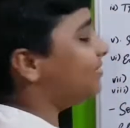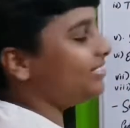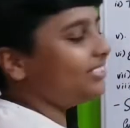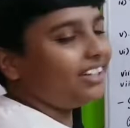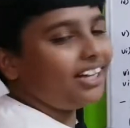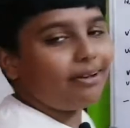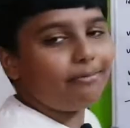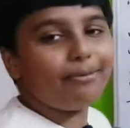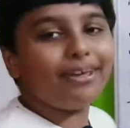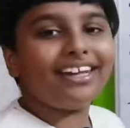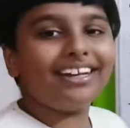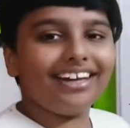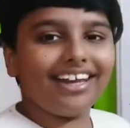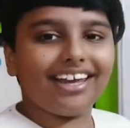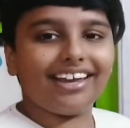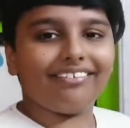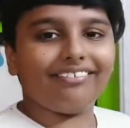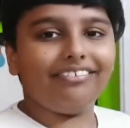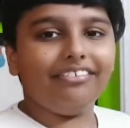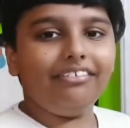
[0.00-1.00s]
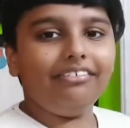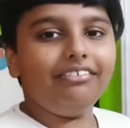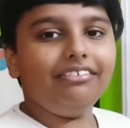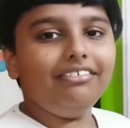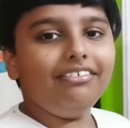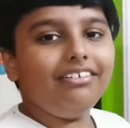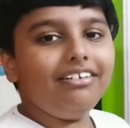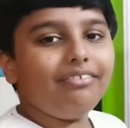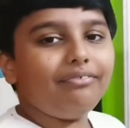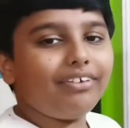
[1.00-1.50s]
a big name
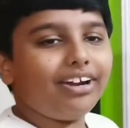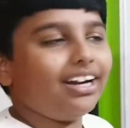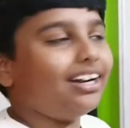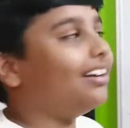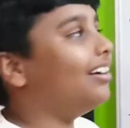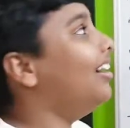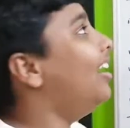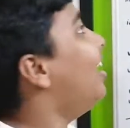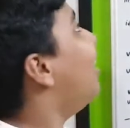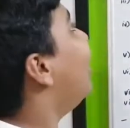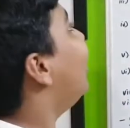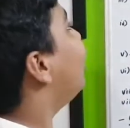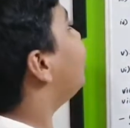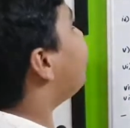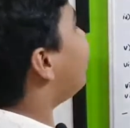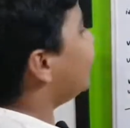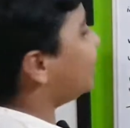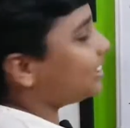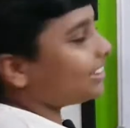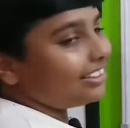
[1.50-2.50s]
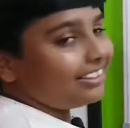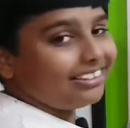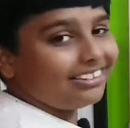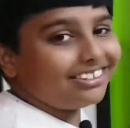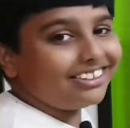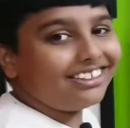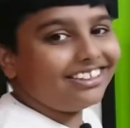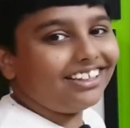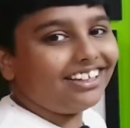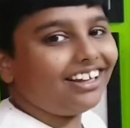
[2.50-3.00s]
for
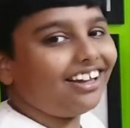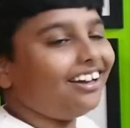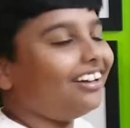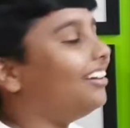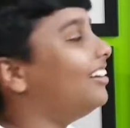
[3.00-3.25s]
vesicles. Yeah.